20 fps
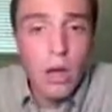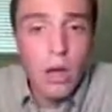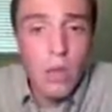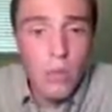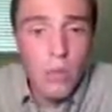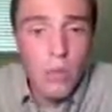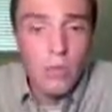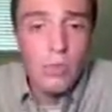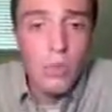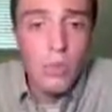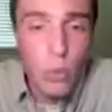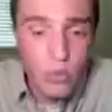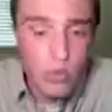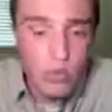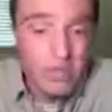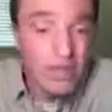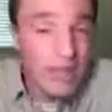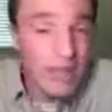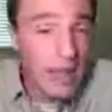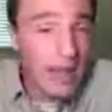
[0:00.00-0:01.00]
The bishop, of course,
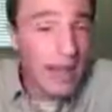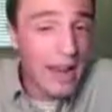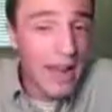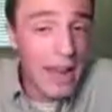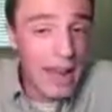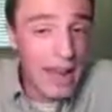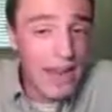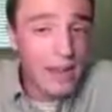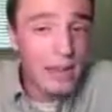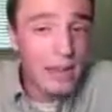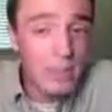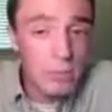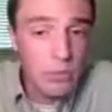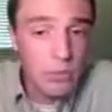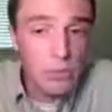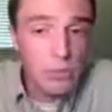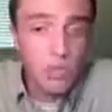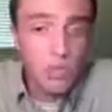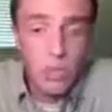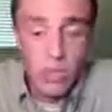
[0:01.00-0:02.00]
is not hanging in this
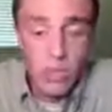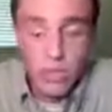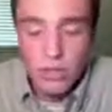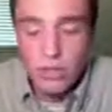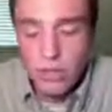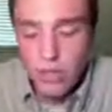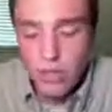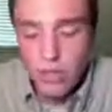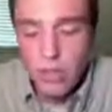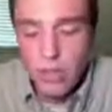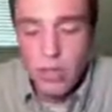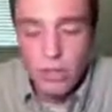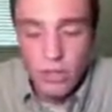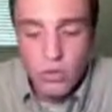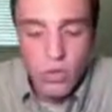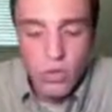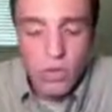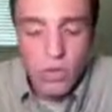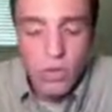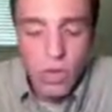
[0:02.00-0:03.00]
position because the king
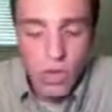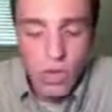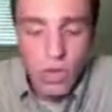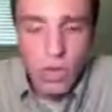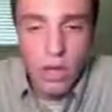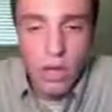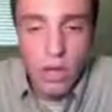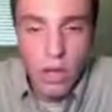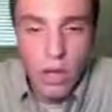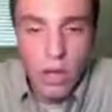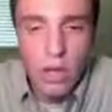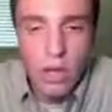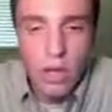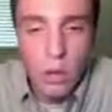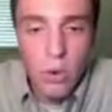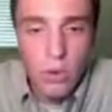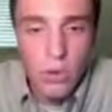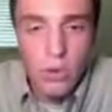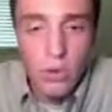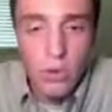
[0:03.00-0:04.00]
is,
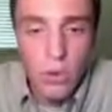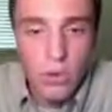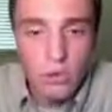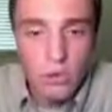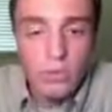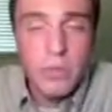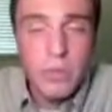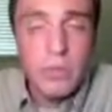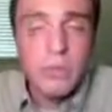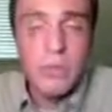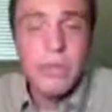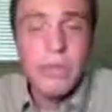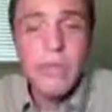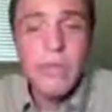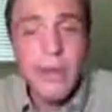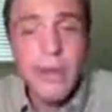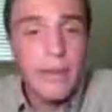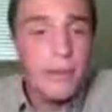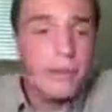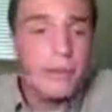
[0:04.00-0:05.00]
or the rook is pinned to the
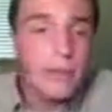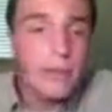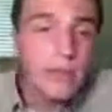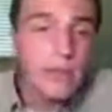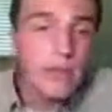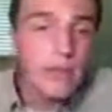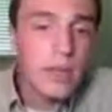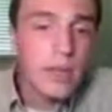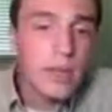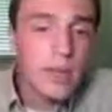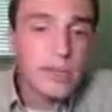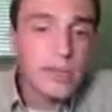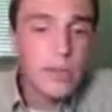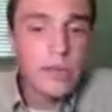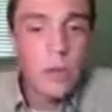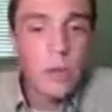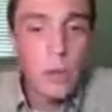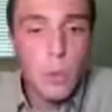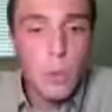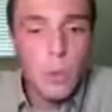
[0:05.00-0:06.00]
king.
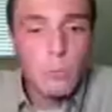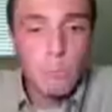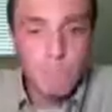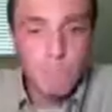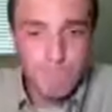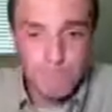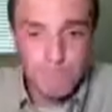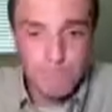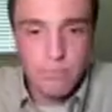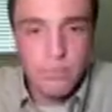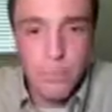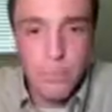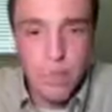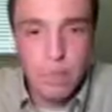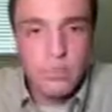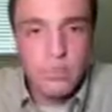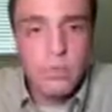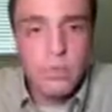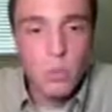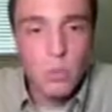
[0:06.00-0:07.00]
So
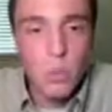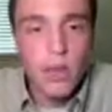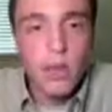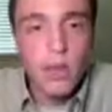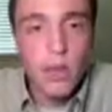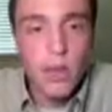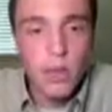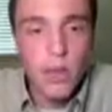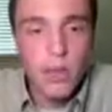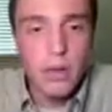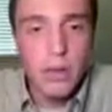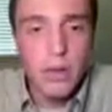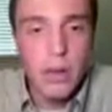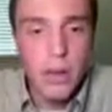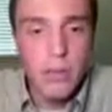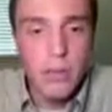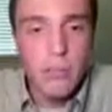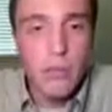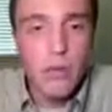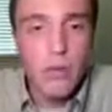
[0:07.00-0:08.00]
this is why
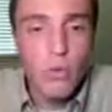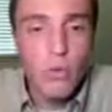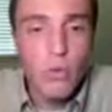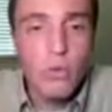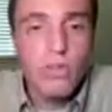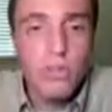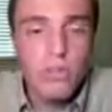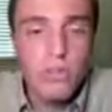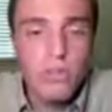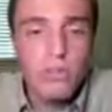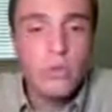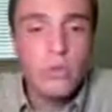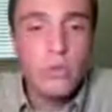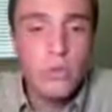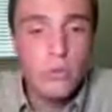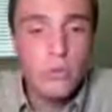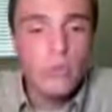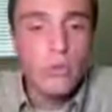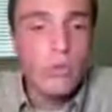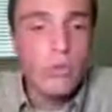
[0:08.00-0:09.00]
the move queen d2 is
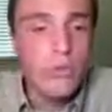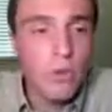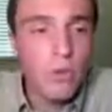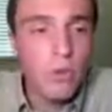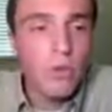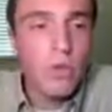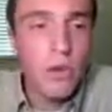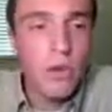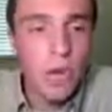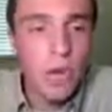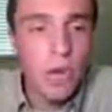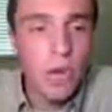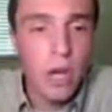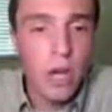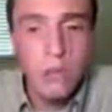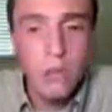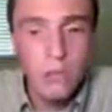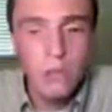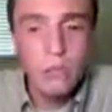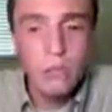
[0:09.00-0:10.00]
the preferred
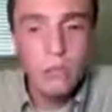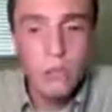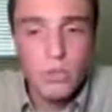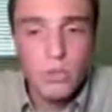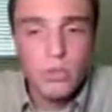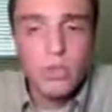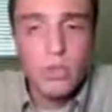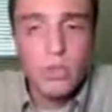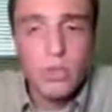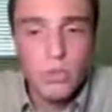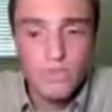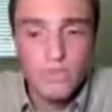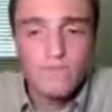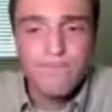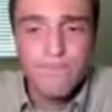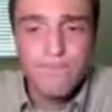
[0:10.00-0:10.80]
option in this position.